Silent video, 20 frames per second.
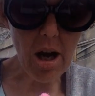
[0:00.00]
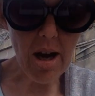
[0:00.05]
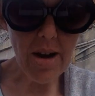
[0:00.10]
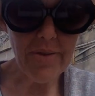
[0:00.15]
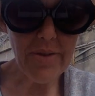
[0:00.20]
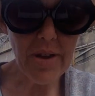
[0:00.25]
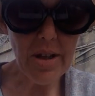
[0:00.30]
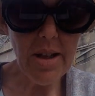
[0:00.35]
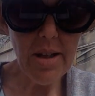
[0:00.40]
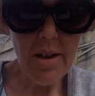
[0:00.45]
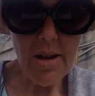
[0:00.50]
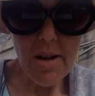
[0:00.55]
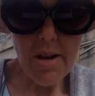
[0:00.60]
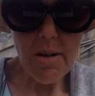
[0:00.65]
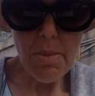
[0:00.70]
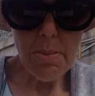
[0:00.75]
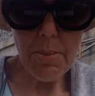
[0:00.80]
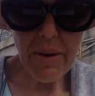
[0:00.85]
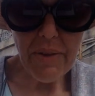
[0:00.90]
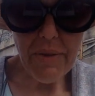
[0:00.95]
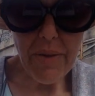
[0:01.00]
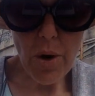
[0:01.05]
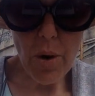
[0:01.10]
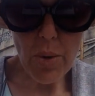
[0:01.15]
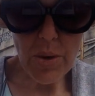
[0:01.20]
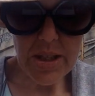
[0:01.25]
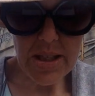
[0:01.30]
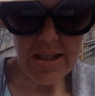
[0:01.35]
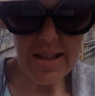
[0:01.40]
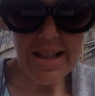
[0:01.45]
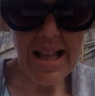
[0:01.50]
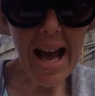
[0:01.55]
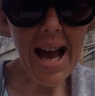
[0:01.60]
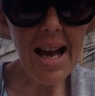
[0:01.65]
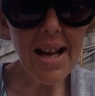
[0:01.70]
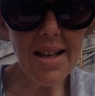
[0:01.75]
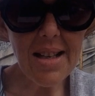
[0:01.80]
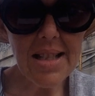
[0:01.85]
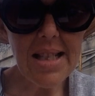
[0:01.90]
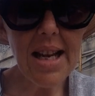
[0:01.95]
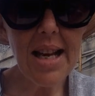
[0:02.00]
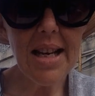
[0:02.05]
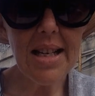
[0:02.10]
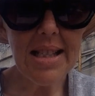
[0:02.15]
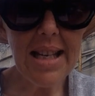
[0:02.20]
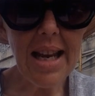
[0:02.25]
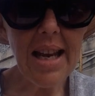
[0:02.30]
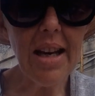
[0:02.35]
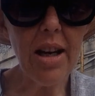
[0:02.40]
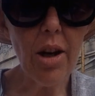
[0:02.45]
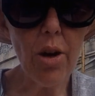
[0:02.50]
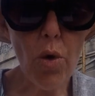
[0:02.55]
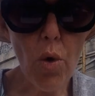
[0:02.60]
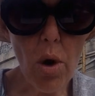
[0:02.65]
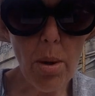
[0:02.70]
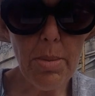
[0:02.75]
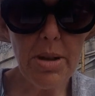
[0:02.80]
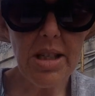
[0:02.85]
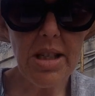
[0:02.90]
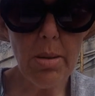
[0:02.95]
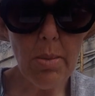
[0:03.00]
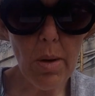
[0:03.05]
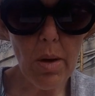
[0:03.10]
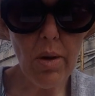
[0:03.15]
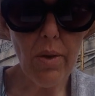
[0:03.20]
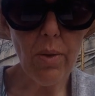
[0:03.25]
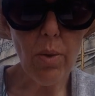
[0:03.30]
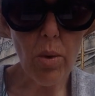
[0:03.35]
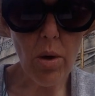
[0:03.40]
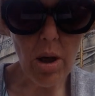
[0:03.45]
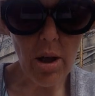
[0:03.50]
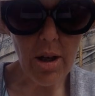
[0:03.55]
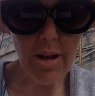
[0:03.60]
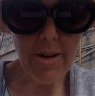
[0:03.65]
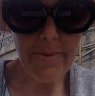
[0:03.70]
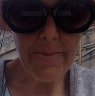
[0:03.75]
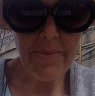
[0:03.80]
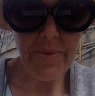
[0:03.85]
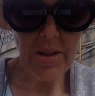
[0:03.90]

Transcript: off. But folks, that takes an enormous amount of work